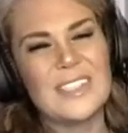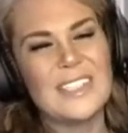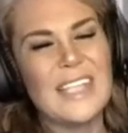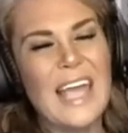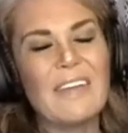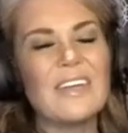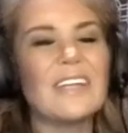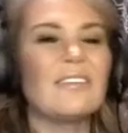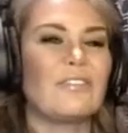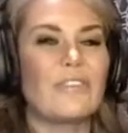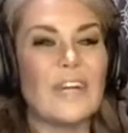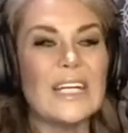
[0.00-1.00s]
having
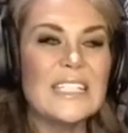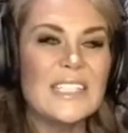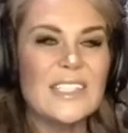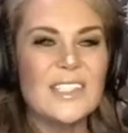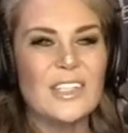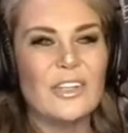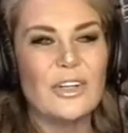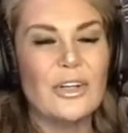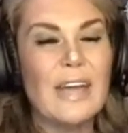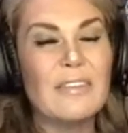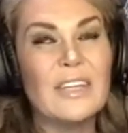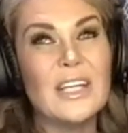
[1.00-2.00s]
friends or
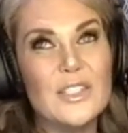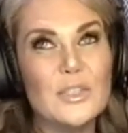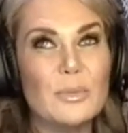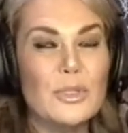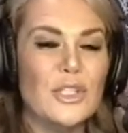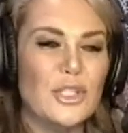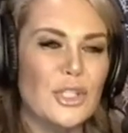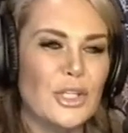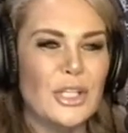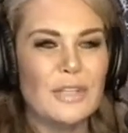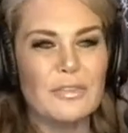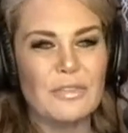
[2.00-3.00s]
having customers that
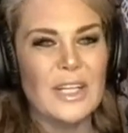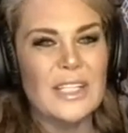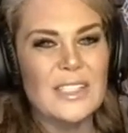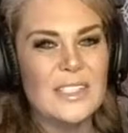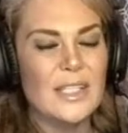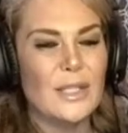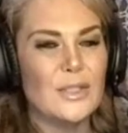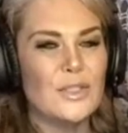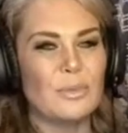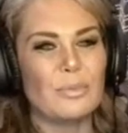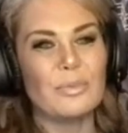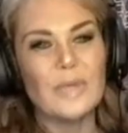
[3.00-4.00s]
turn into friends
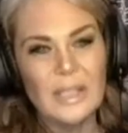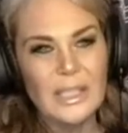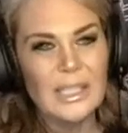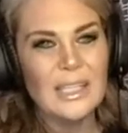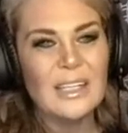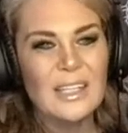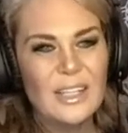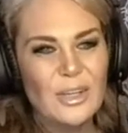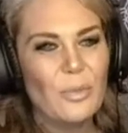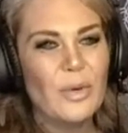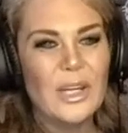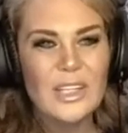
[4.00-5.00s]
is really
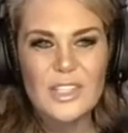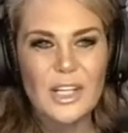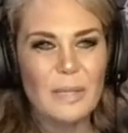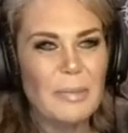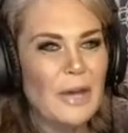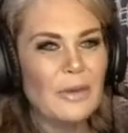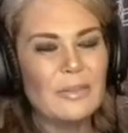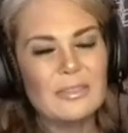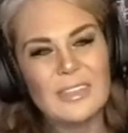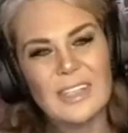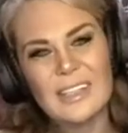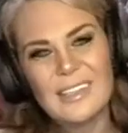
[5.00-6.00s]
what it's all about.
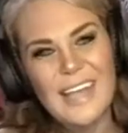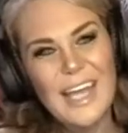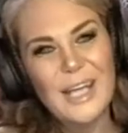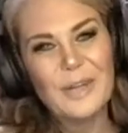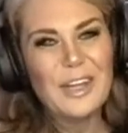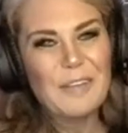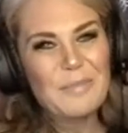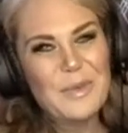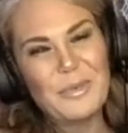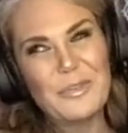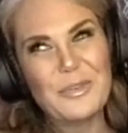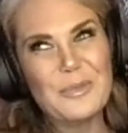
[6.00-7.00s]
And I don't have
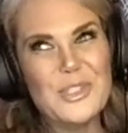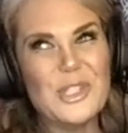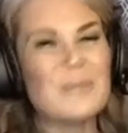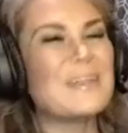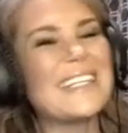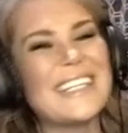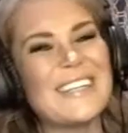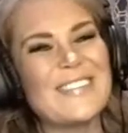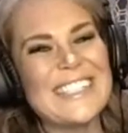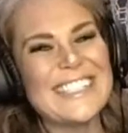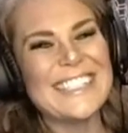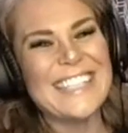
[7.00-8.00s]
people from Germany
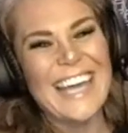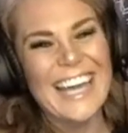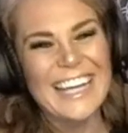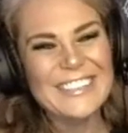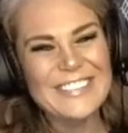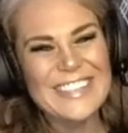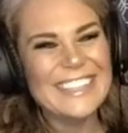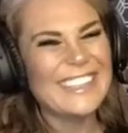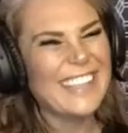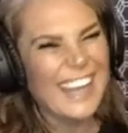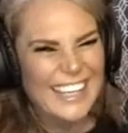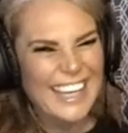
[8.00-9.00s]
coming to say hi to me, not